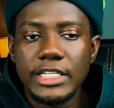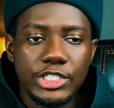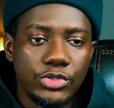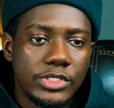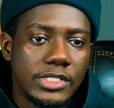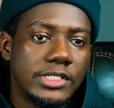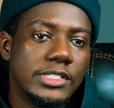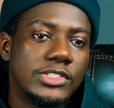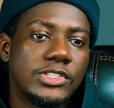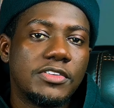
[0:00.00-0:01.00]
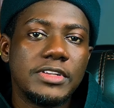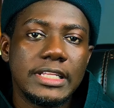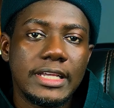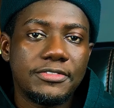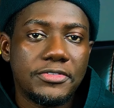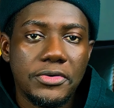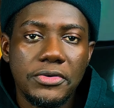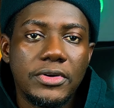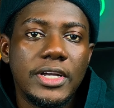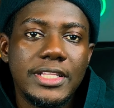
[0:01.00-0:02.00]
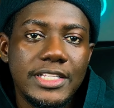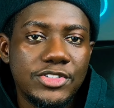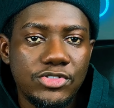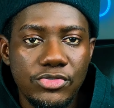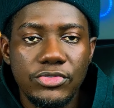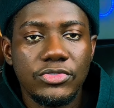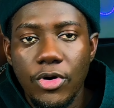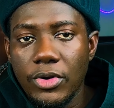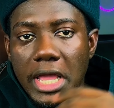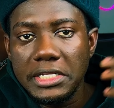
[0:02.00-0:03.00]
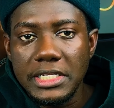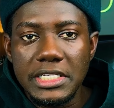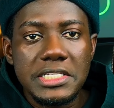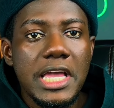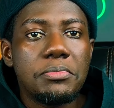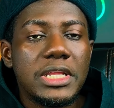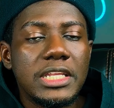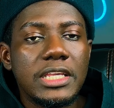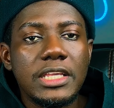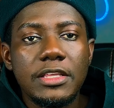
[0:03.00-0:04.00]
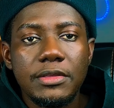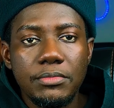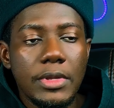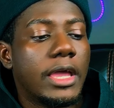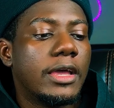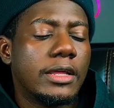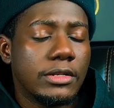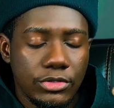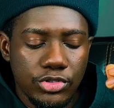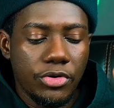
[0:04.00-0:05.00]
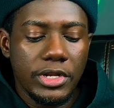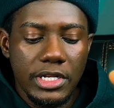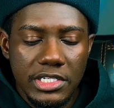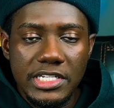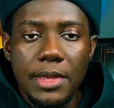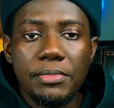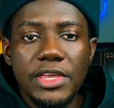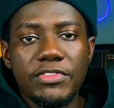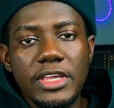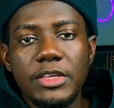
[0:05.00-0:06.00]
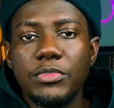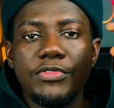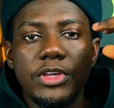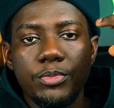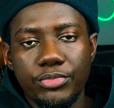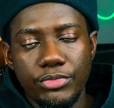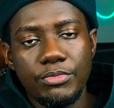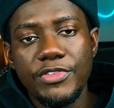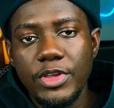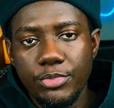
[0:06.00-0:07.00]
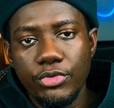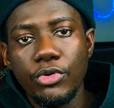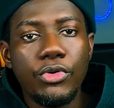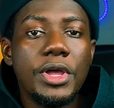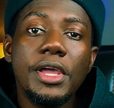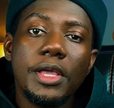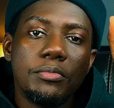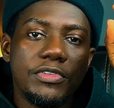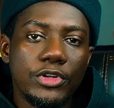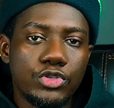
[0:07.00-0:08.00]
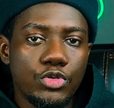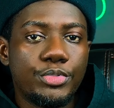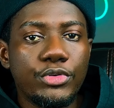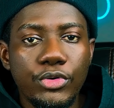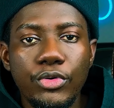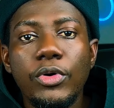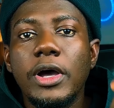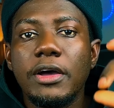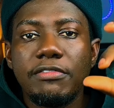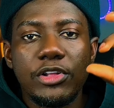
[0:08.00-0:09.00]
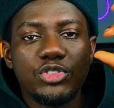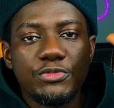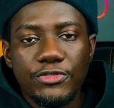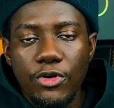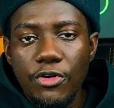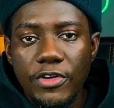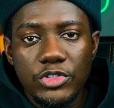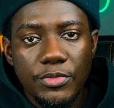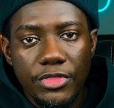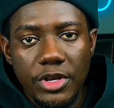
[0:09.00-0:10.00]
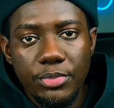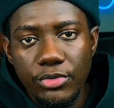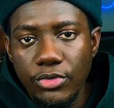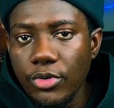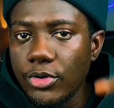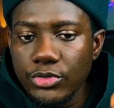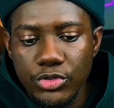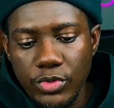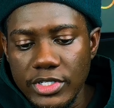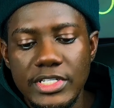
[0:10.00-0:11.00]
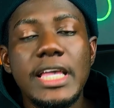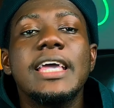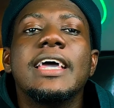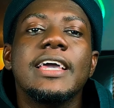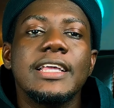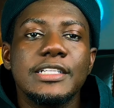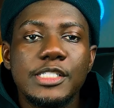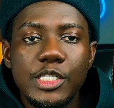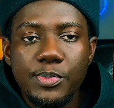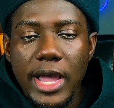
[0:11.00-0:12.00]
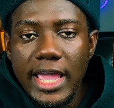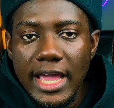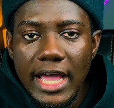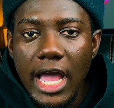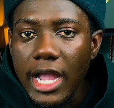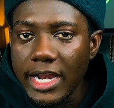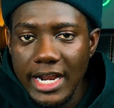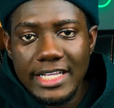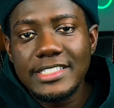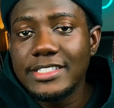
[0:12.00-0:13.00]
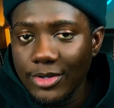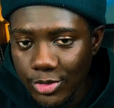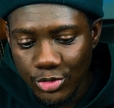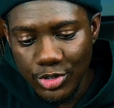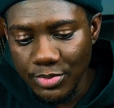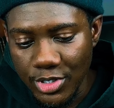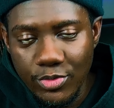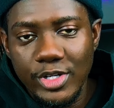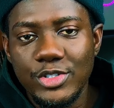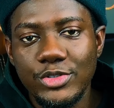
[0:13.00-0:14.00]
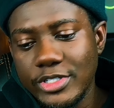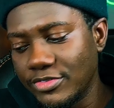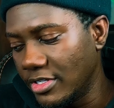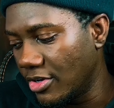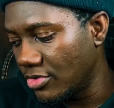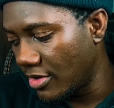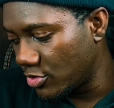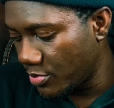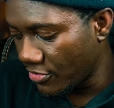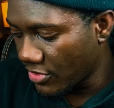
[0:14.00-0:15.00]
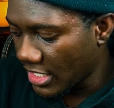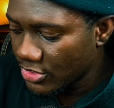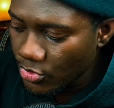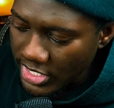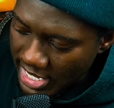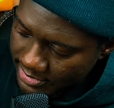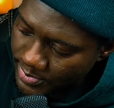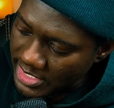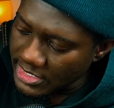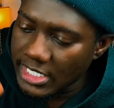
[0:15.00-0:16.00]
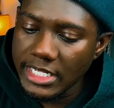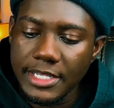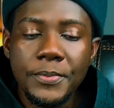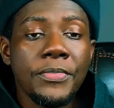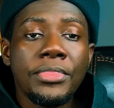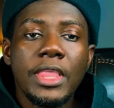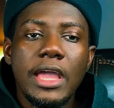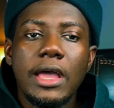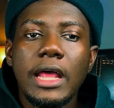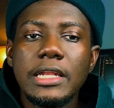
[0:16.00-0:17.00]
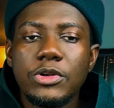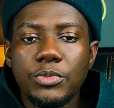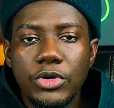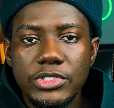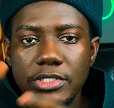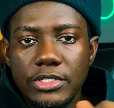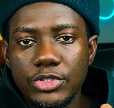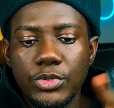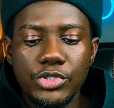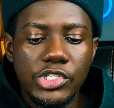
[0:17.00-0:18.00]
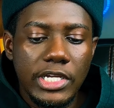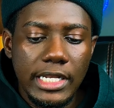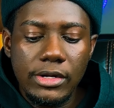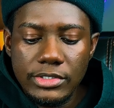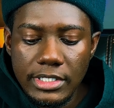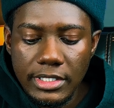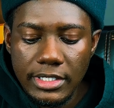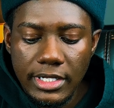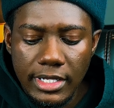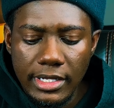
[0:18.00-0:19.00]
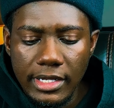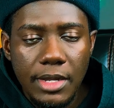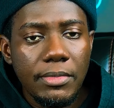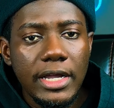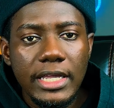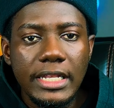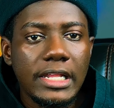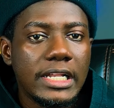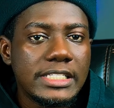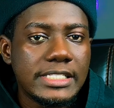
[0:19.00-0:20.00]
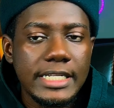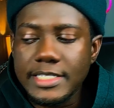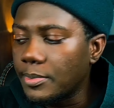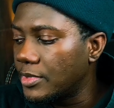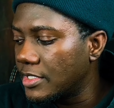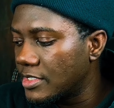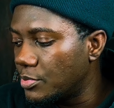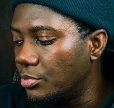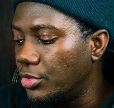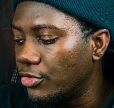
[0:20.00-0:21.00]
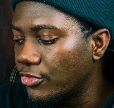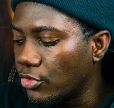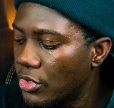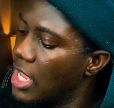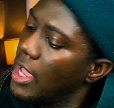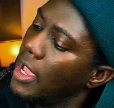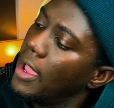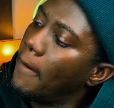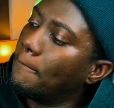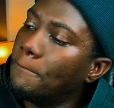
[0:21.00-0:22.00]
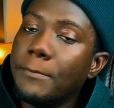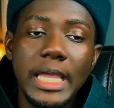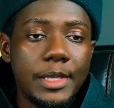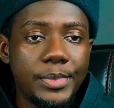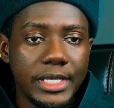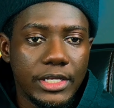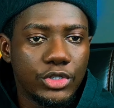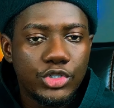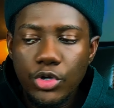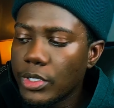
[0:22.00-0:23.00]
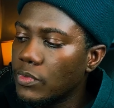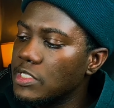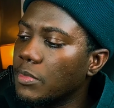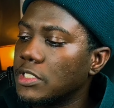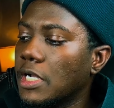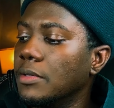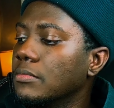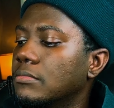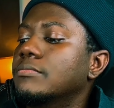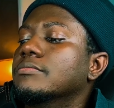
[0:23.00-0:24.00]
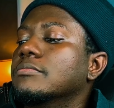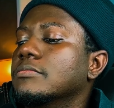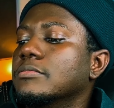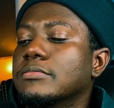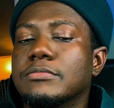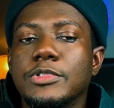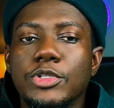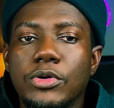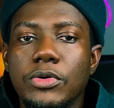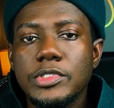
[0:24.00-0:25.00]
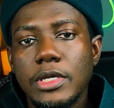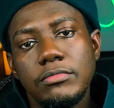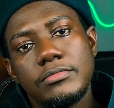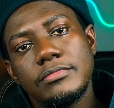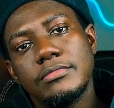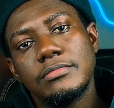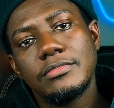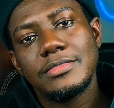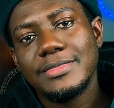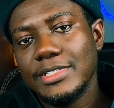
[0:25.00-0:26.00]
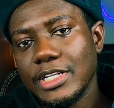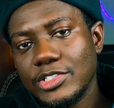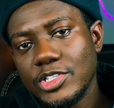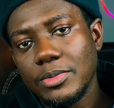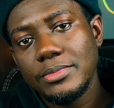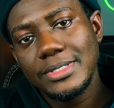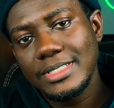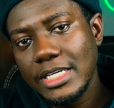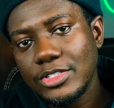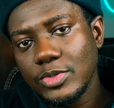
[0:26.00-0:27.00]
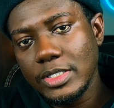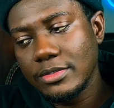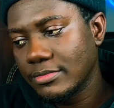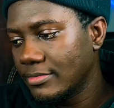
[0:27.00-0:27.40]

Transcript: duties and stuff like that for this drone, unlike the DJI Mini the DJI Mavic Pro, Mavic 2 Pro, Phantom 4, Phantom 3 Pro, all those ones, Inspire, Agras, all those big ones. Definitely you're going to have to pay for that. So yes, basically I did an unboxing. You want to check it out, and then come back and then let's set up this beautiful baby. So without wasting my time, you know say, let's jump into it.